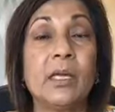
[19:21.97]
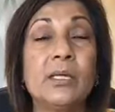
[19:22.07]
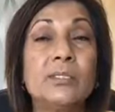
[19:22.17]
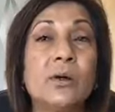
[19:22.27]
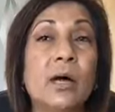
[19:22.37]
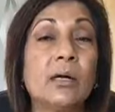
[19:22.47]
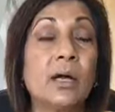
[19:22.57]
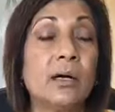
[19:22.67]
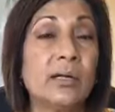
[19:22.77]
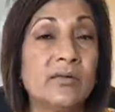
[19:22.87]
So
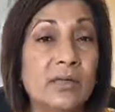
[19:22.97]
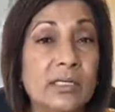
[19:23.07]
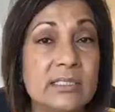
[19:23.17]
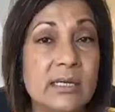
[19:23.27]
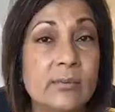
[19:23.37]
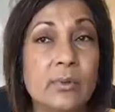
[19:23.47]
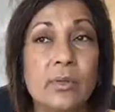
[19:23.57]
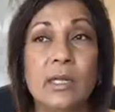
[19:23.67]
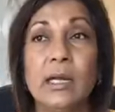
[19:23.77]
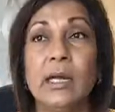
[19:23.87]
I'll give you an example.
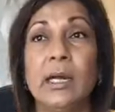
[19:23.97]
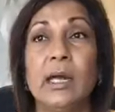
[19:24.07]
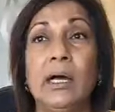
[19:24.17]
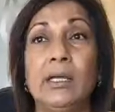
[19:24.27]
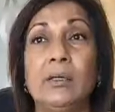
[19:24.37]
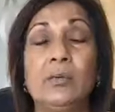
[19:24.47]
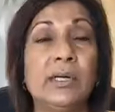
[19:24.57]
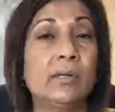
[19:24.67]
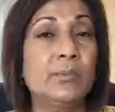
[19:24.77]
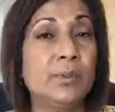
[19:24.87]
You
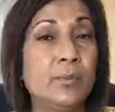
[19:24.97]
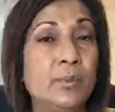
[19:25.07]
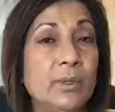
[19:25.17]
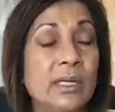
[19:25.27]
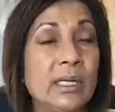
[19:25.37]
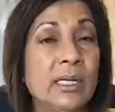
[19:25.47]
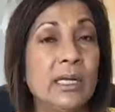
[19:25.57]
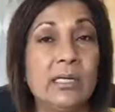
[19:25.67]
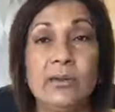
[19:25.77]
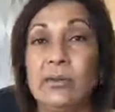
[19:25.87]
wake up in the morning
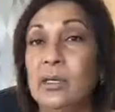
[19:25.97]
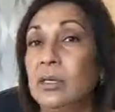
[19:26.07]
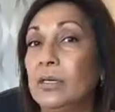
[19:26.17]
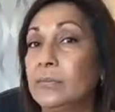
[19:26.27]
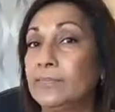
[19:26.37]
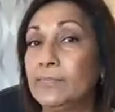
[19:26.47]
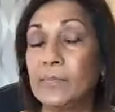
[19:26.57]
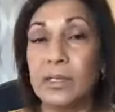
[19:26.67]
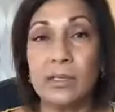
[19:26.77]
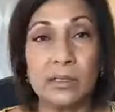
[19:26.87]
and you think,
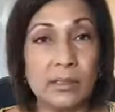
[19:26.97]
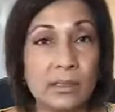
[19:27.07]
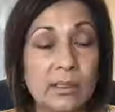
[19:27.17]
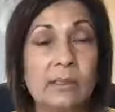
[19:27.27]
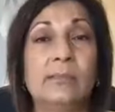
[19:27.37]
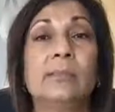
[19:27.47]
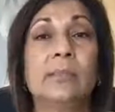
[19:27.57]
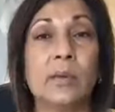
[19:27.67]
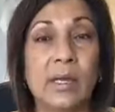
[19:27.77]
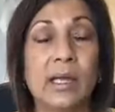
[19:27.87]

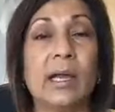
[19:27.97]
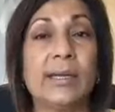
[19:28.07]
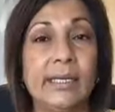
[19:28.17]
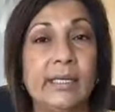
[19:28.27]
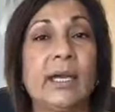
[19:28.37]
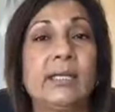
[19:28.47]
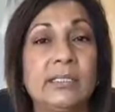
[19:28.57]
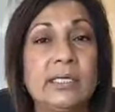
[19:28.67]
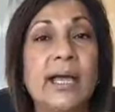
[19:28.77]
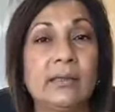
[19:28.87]
okay, I can
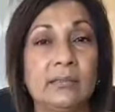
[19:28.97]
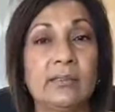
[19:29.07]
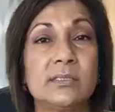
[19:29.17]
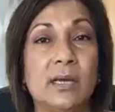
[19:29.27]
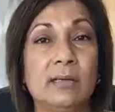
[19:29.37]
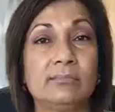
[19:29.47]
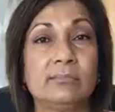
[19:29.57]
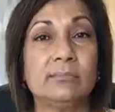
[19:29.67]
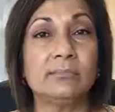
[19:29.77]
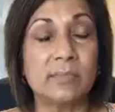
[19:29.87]
tackle this day.
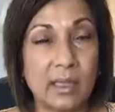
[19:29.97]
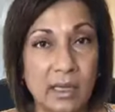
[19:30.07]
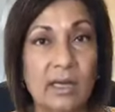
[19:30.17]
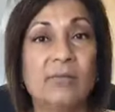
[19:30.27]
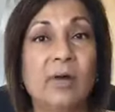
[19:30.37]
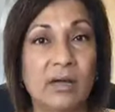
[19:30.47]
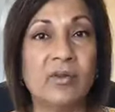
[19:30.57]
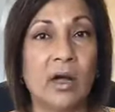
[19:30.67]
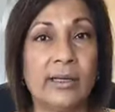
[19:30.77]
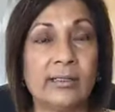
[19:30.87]
I've
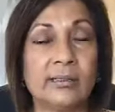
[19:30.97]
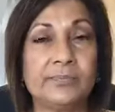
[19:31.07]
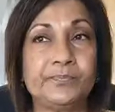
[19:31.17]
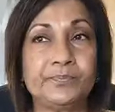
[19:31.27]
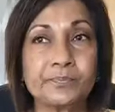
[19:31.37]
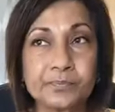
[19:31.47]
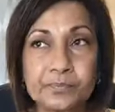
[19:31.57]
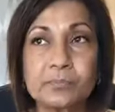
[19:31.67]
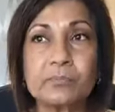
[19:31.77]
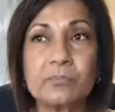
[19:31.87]
got it.
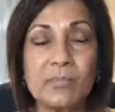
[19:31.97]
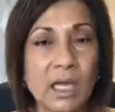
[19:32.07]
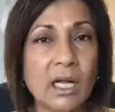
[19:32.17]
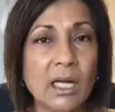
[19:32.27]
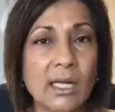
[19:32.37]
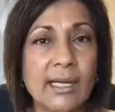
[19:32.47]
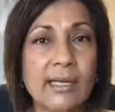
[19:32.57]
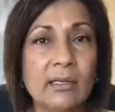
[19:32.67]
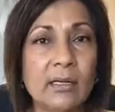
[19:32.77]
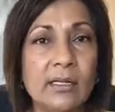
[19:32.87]
I got a
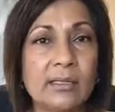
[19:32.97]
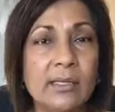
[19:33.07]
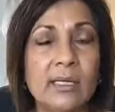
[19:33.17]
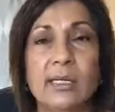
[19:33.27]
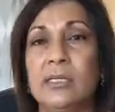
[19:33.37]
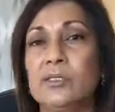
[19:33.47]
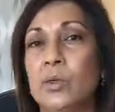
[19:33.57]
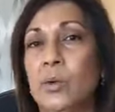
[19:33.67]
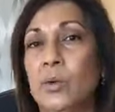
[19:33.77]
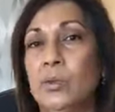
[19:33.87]
handle on it.
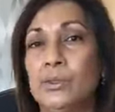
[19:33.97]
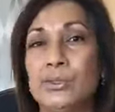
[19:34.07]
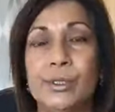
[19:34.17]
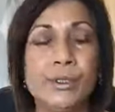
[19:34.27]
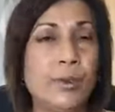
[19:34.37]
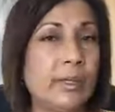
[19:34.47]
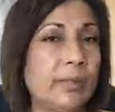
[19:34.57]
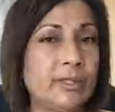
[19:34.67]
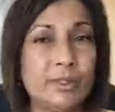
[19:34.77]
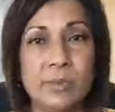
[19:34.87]
So you start going
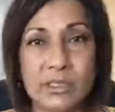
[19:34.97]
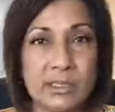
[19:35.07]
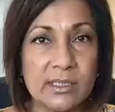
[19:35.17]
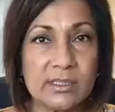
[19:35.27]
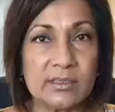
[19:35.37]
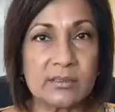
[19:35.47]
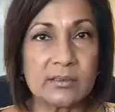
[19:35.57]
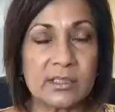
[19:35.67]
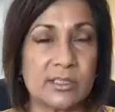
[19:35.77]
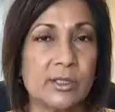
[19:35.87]
about your business
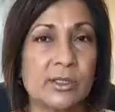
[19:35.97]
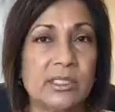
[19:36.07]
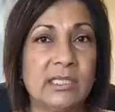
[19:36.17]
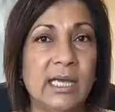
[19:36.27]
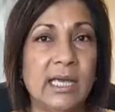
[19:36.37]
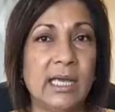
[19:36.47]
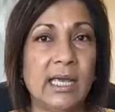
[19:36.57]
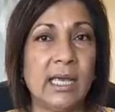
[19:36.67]
to start the day,